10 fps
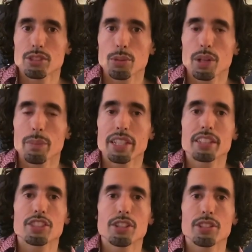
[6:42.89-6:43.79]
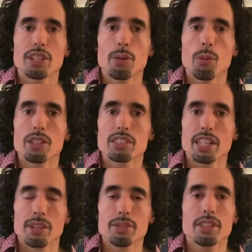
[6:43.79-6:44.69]
So you want to make sure you get one
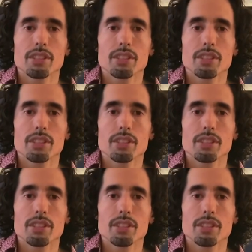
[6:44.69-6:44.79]
sound,